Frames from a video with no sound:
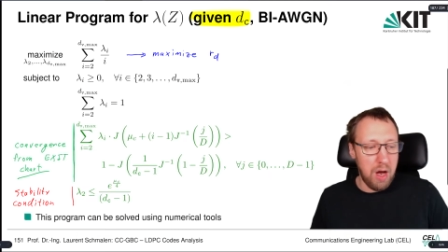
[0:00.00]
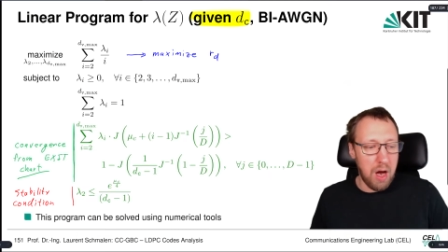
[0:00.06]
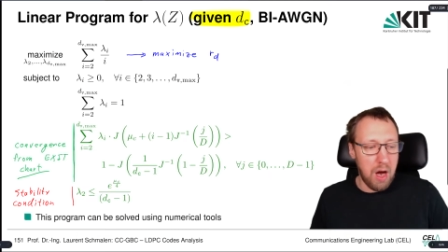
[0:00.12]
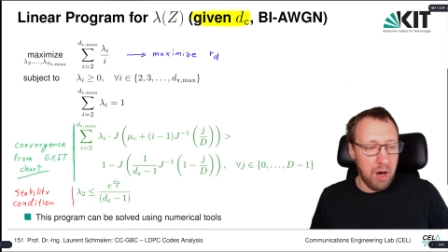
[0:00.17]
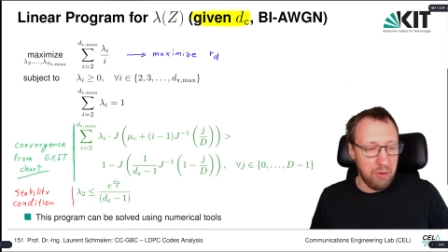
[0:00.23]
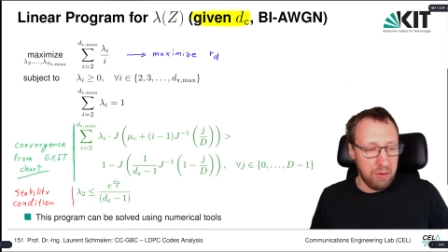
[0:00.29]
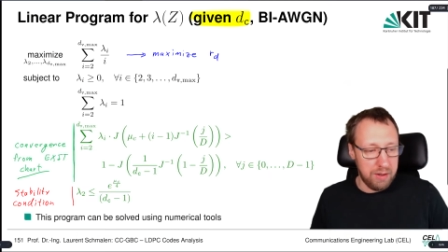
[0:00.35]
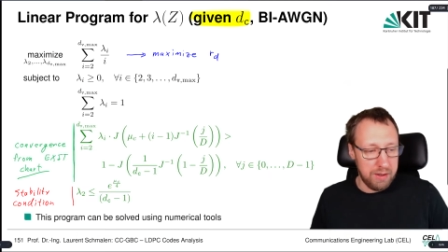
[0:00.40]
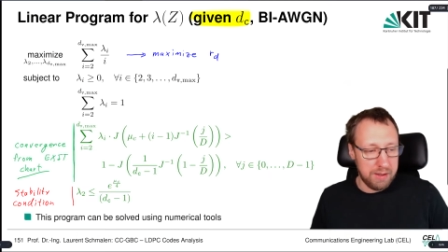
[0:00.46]

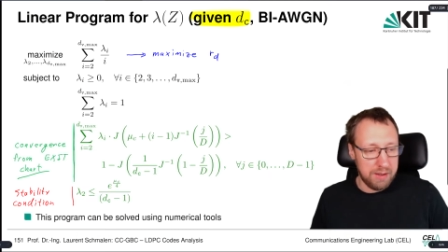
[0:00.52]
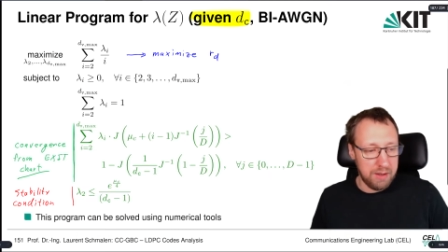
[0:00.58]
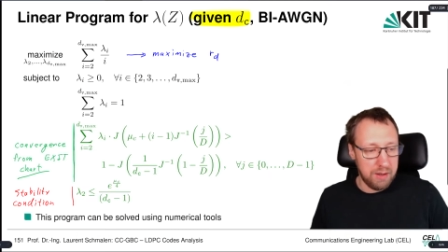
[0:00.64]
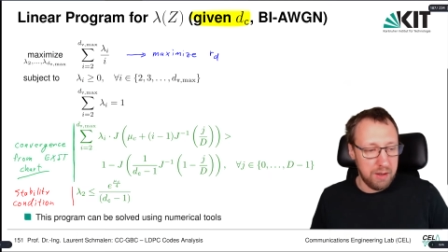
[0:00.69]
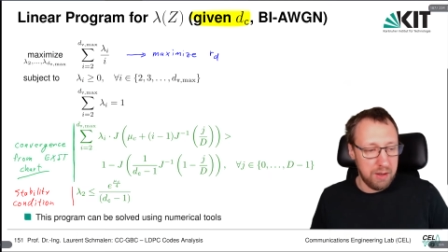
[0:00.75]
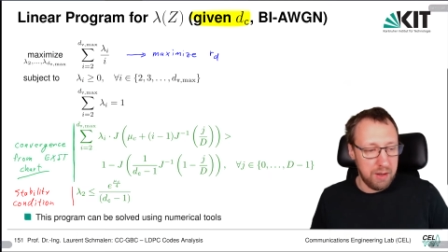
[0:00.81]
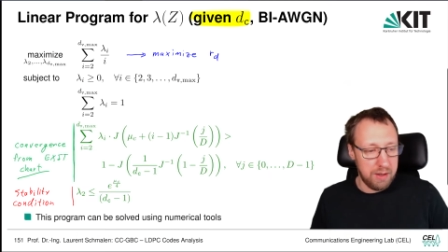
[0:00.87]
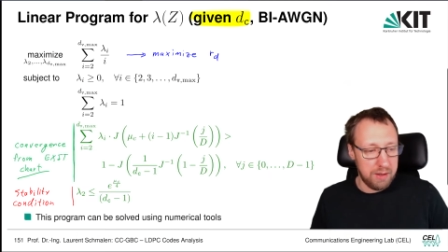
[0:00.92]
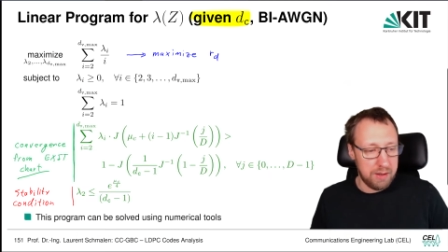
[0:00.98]
how this
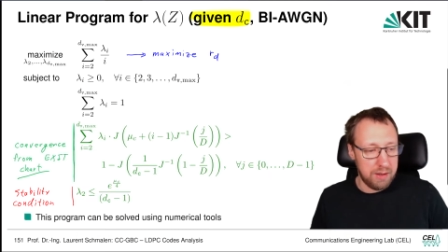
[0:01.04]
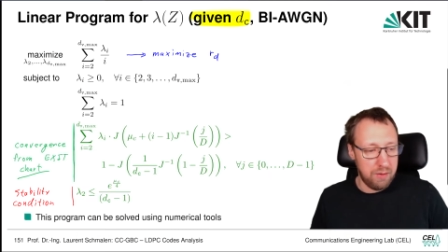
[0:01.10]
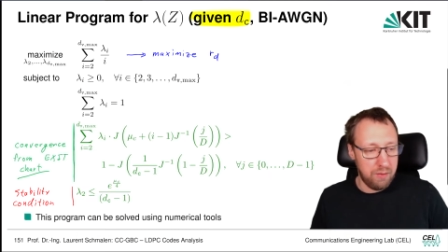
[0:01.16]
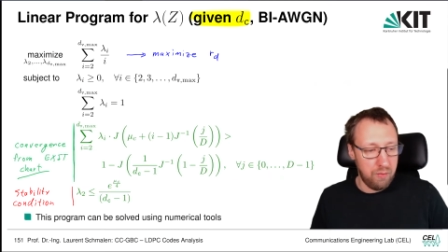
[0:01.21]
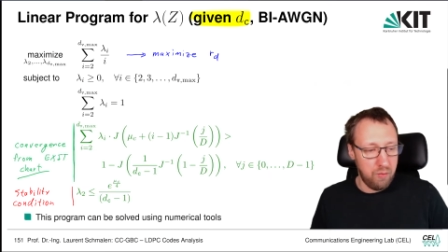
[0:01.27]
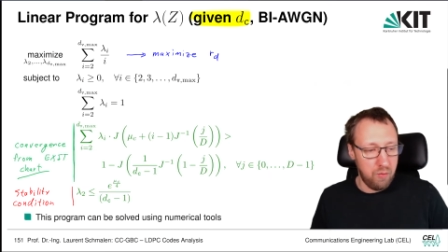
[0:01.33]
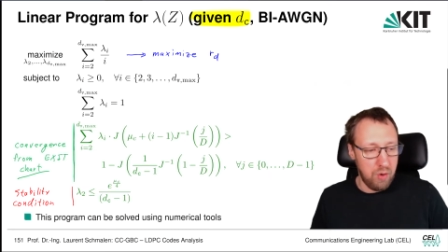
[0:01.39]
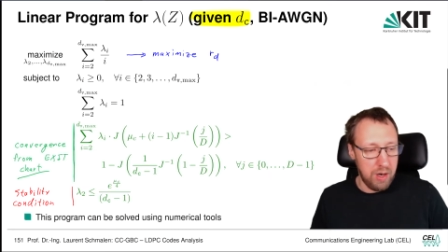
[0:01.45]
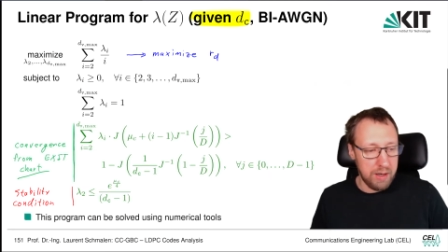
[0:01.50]
is
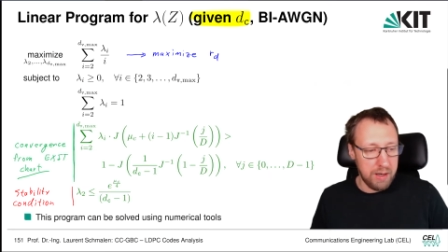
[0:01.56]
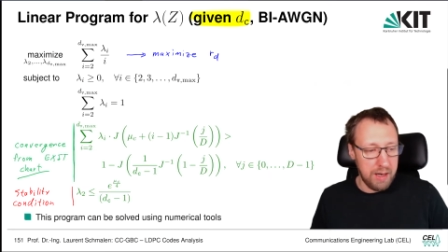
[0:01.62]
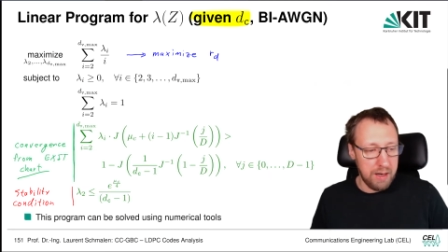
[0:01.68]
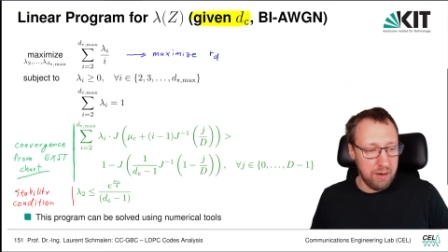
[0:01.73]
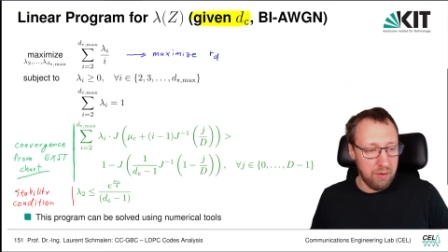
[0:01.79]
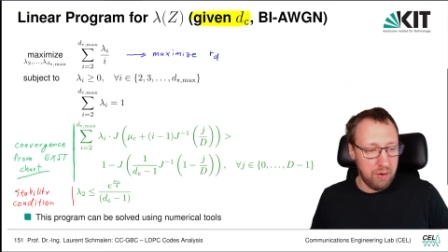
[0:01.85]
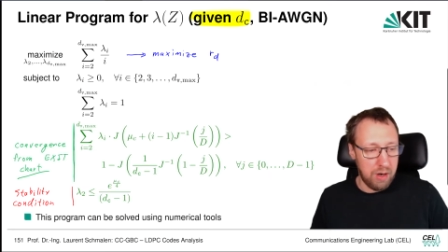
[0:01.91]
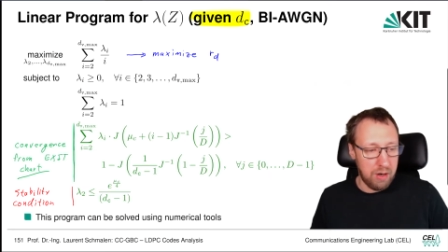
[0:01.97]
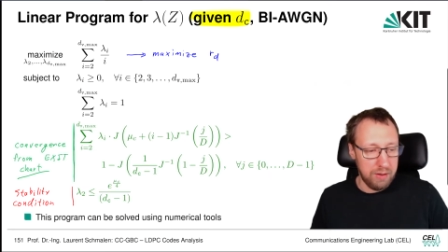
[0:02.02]
working
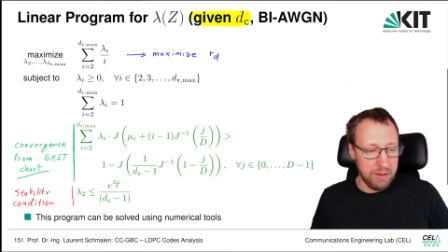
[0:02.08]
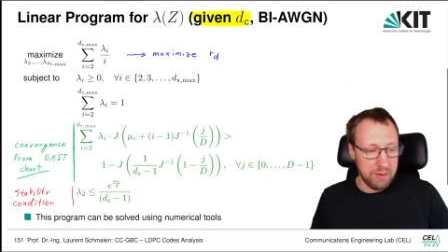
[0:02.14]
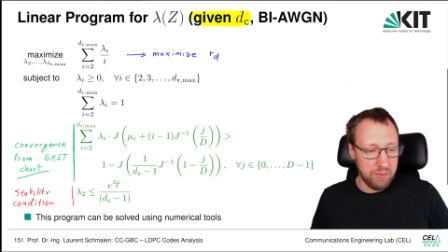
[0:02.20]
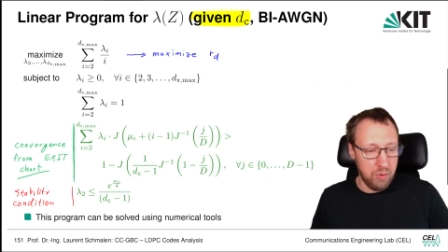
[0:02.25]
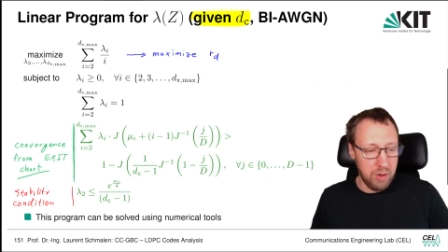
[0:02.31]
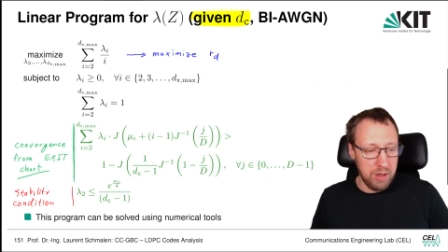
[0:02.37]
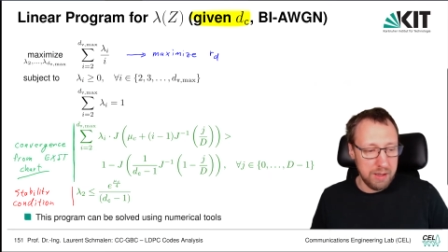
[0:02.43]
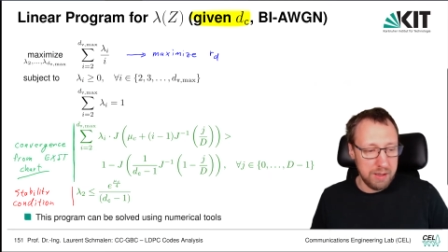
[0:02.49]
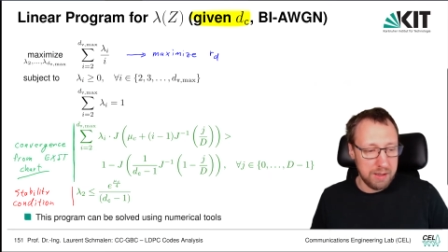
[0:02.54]
or how this
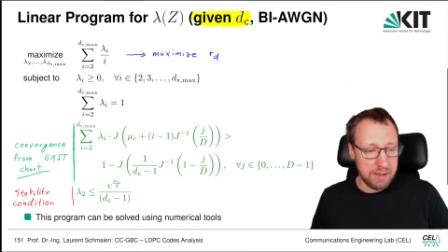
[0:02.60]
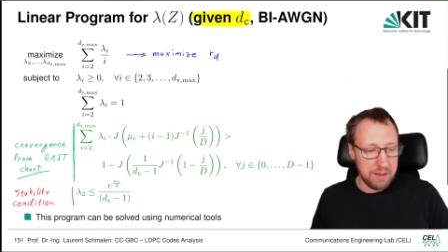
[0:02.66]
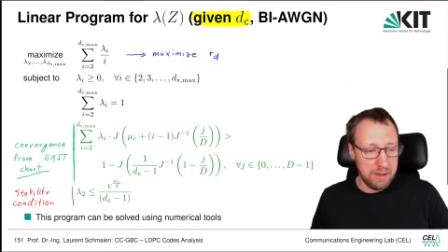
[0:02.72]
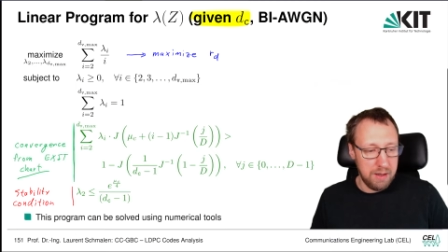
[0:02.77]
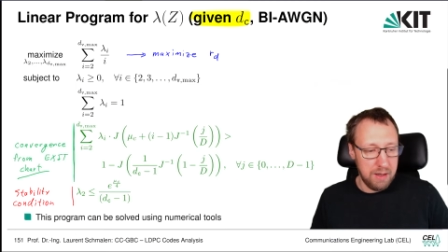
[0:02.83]
works